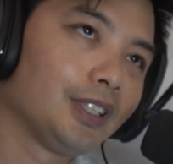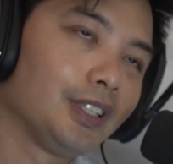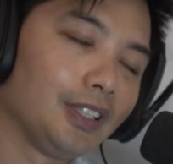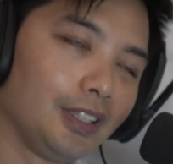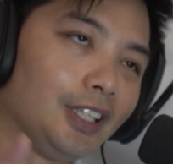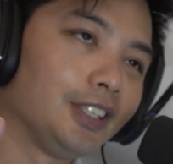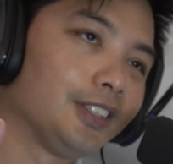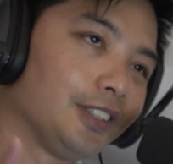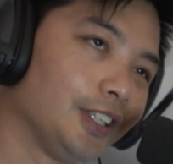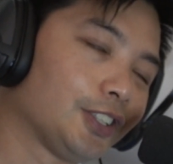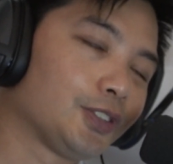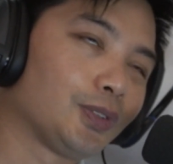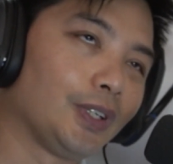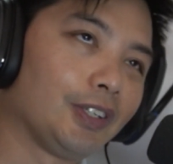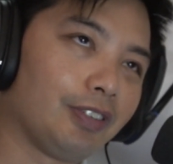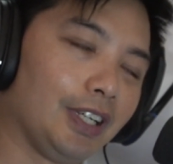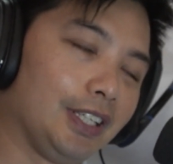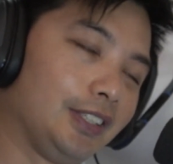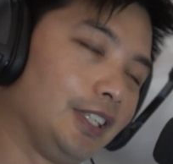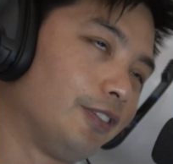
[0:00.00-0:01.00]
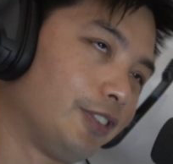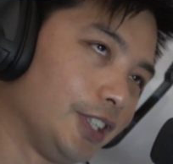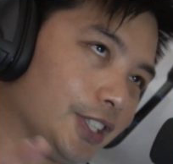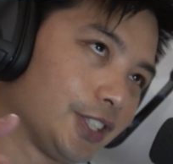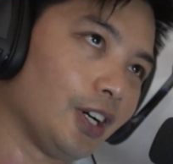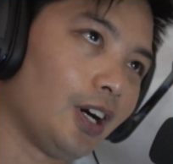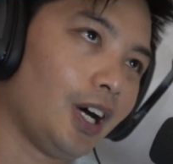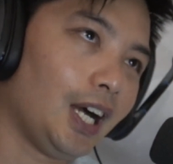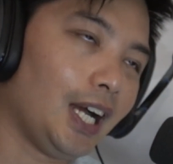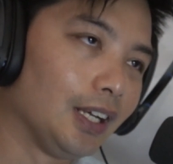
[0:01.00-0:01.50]
let's rephrase, if you
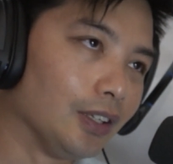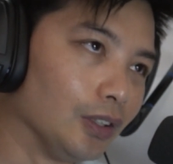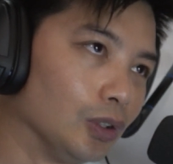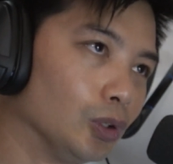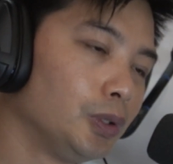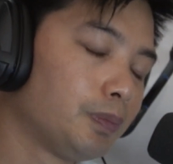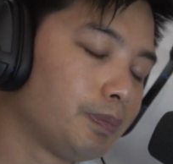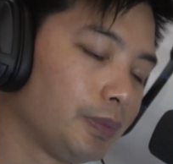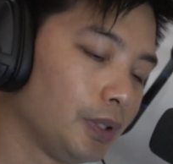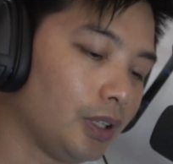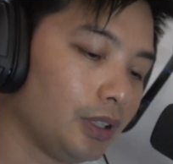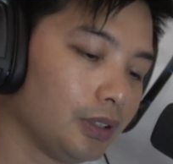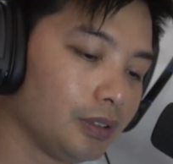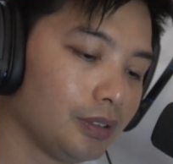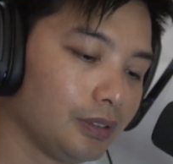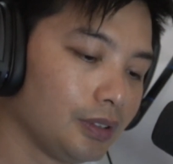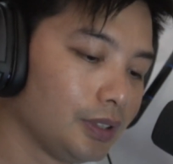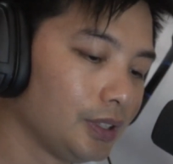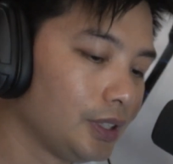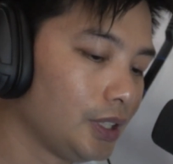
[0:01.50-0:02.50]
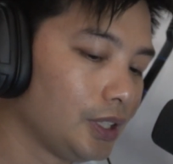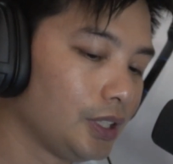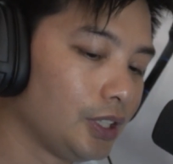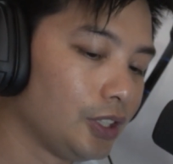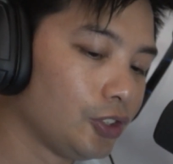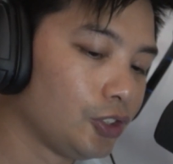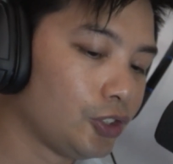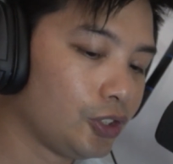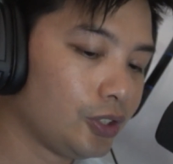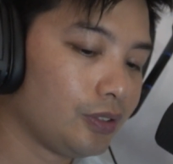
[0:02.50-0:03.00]
tie a loop knot,
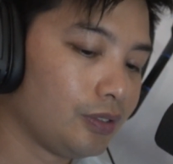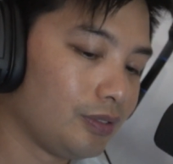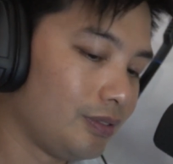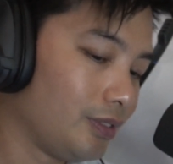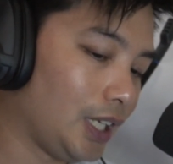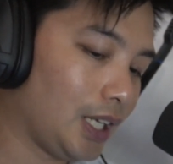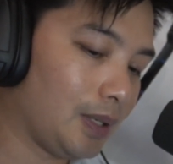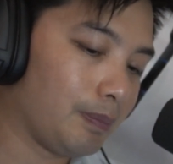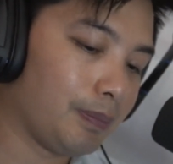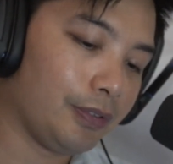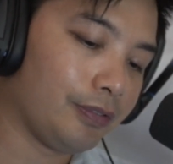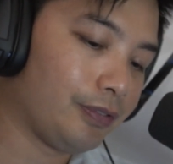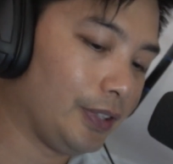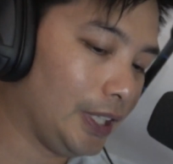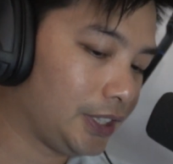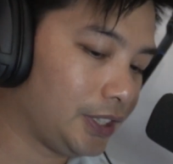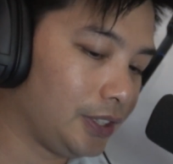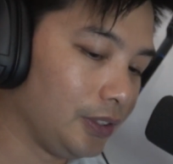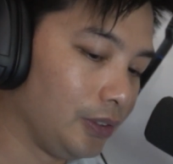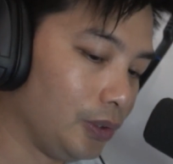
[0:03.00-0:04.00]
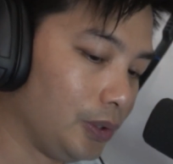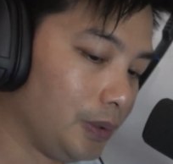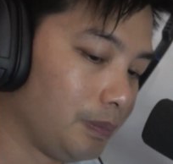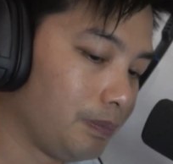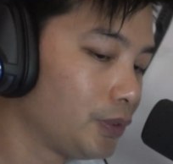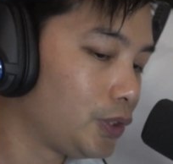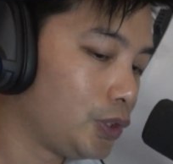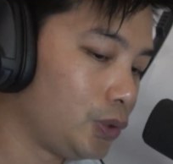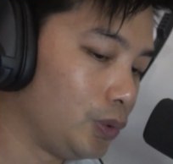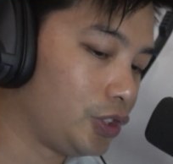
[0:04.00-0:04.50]
like a perfection
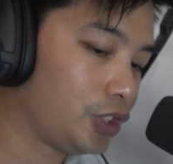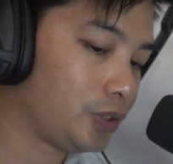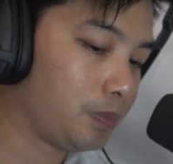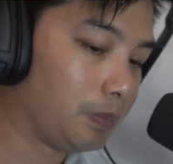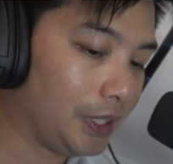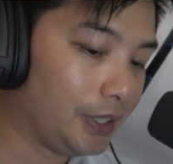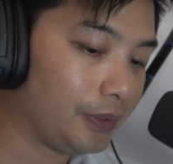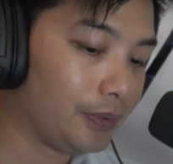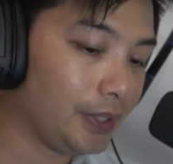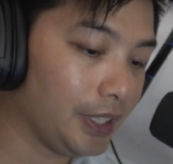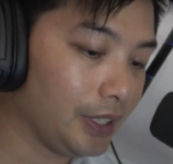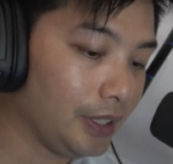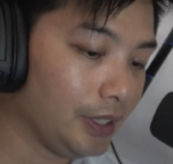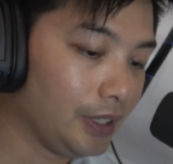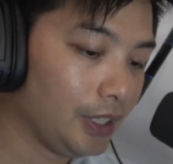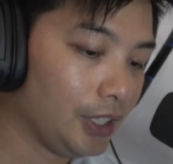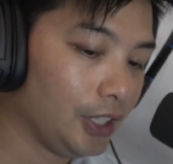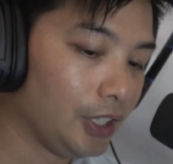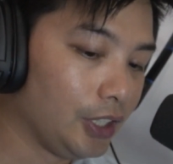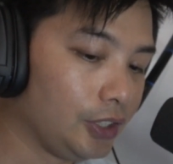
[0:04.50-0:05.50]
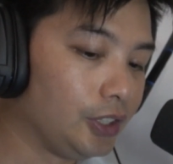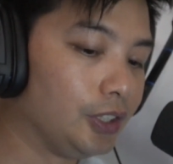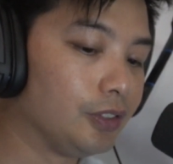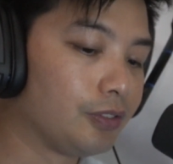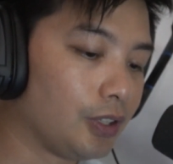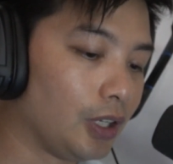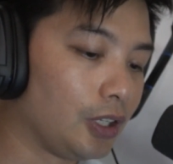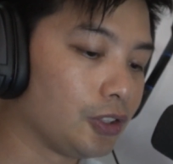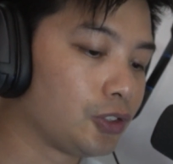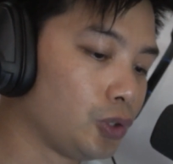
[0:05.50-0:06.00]
loop to a split ring,
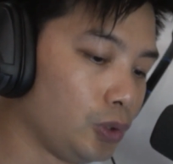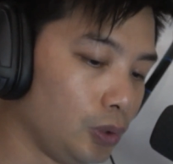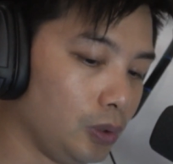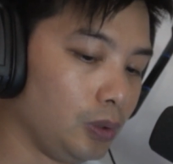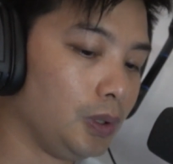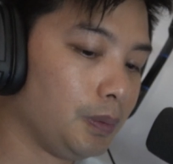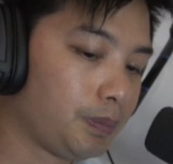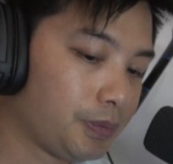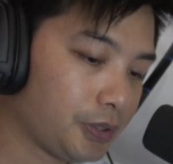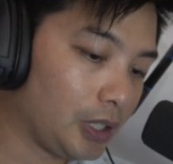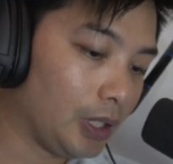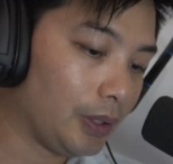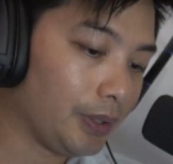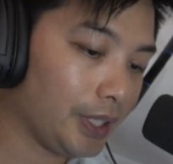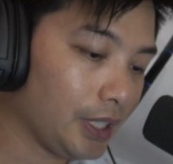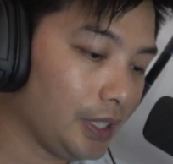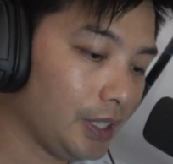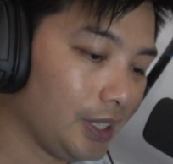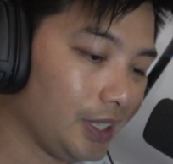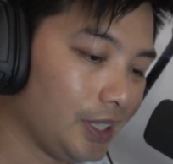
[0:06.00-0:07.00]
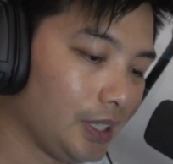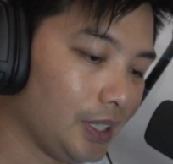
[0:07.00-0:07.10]
you've got two loops going.